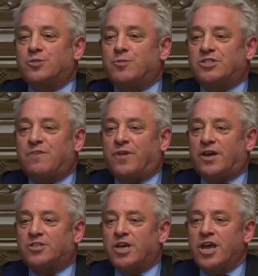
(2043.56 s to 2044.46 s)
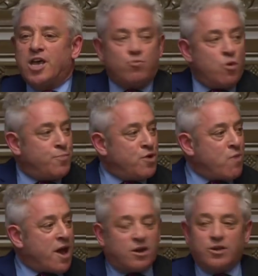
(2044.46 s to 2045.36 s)
specifics. It would be
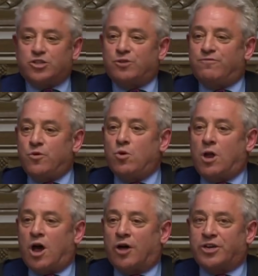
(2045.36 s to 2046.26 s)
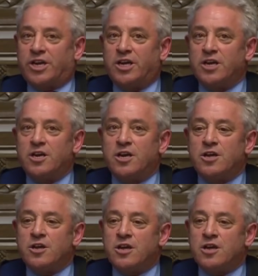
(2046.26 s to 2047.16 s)
reckless and foolhardy
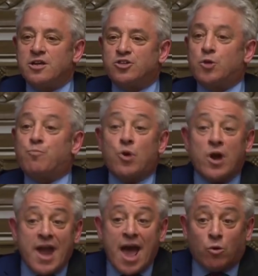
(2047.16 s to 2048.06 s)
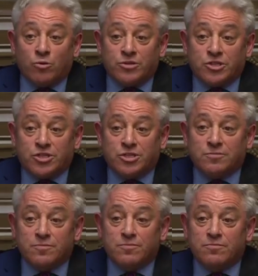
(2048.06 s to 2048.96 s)
to
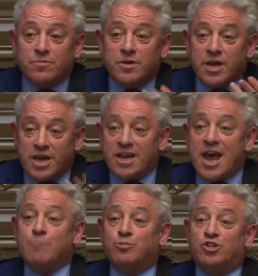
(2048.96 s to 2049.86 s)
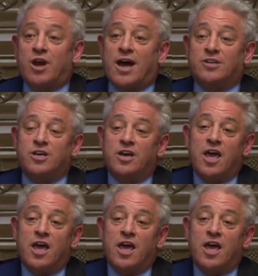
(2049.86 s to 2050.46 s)
pronounce in abstract.